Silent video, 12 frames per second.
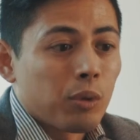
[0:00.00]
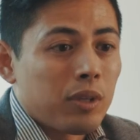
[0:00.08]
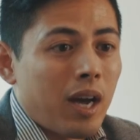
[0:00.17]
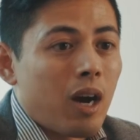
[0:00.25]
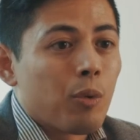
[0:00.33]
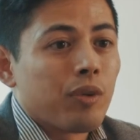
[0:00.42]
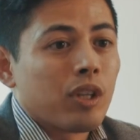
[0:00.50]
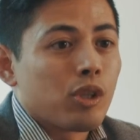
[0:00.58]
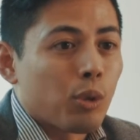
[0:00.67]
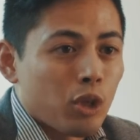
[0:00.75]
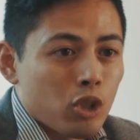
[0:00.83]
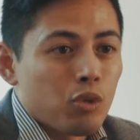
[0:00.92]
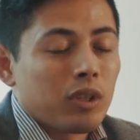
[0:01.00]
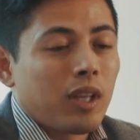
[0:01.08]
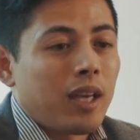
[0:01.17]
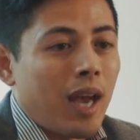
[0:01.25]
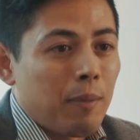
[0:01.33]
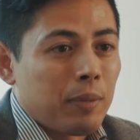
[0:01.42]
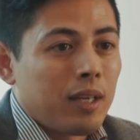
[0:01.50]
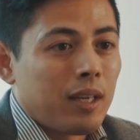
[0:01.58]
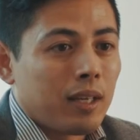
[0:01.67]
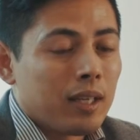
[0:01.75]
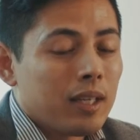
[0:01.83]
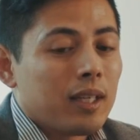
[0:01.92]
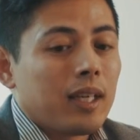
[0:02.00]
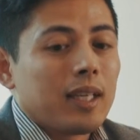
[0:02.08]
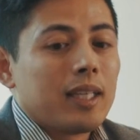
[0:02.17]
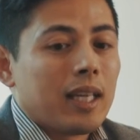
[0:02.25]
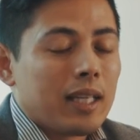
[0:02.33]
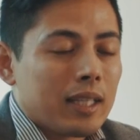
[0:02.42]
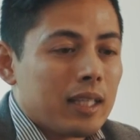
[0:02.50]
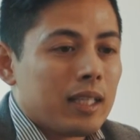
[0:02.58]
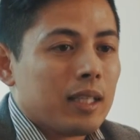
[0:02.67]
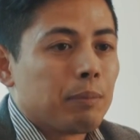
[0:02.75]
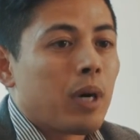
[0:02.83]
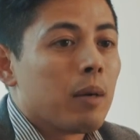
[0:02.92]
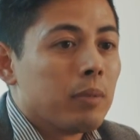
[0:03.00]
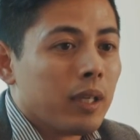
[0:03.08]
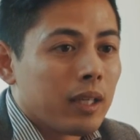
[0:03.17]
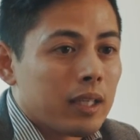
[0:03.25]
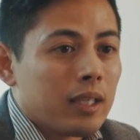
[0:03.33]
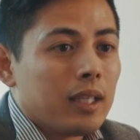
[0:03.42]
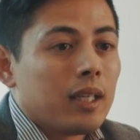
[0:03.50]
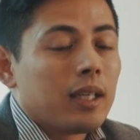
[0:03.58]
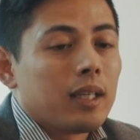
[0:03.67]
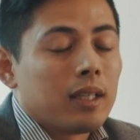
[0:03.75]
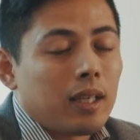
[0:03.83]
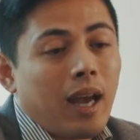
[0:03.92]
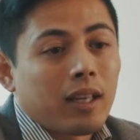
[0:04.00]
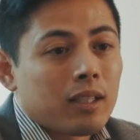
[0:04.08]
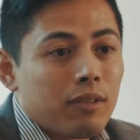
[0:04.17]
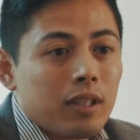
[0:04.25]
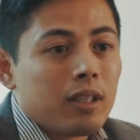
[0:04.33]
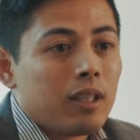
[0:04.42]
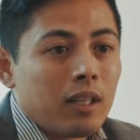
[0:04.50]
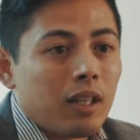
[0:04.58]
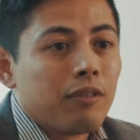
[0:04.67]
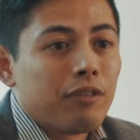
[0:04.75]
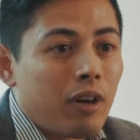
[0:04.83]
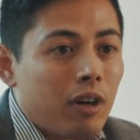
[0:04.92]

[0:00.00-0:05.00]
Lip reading: more so now with the torch relay happening, getting the public activated and